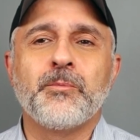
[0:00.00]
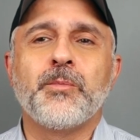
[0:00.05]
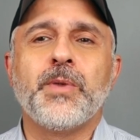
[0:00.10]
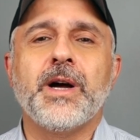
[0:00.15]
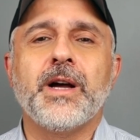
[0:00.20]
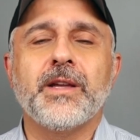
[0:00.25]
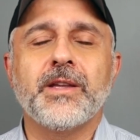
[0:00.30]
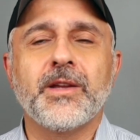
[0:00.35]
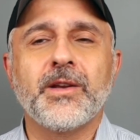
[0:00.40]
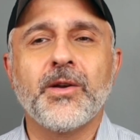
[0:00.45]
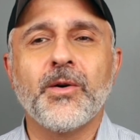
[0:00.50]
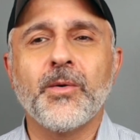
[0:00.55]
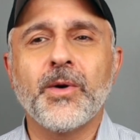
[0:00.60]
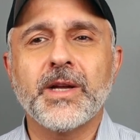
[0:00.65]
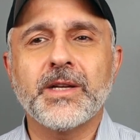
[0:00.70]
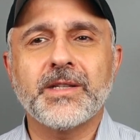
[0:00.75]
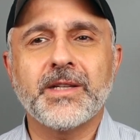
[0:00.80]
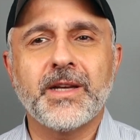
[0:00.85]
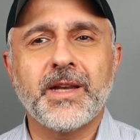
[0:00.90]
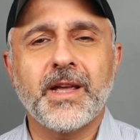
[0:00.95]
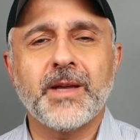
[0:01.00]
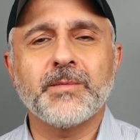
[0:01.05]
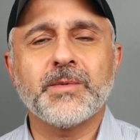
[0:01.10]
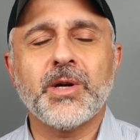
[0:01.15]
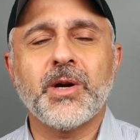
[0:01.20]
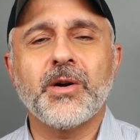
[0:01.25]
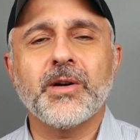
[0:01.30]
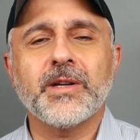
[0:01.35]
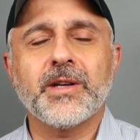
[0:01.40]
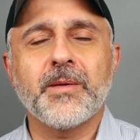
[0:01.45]
But you know what? Today I'm
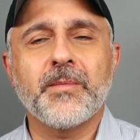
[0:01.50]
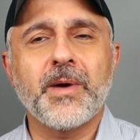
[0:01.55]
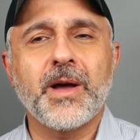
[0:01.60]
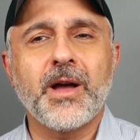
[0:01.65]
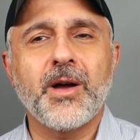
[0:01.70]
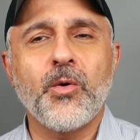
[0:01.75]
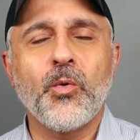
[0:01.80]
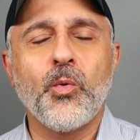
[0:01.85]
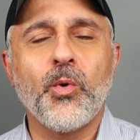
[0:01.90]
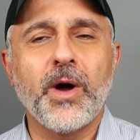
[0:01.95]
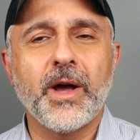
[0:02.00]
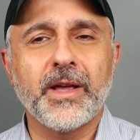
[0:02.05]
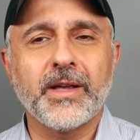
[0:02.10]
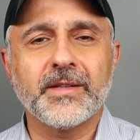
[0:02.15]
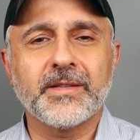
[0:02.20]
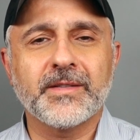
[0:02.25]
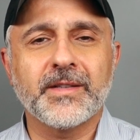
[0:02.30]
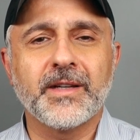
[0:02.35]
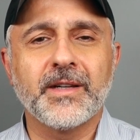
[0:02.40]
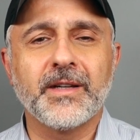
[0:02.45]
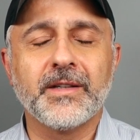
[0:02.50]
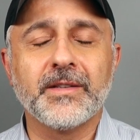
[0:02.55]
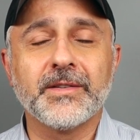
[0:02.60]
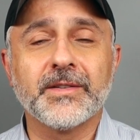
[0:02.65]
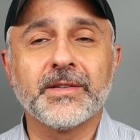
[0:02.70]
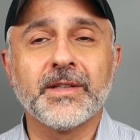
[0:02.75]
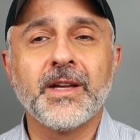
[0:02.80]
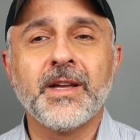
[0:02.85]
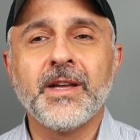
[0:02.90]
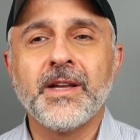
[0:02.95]
talking about
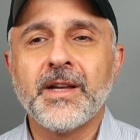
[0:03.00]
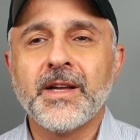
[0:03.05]
YSL's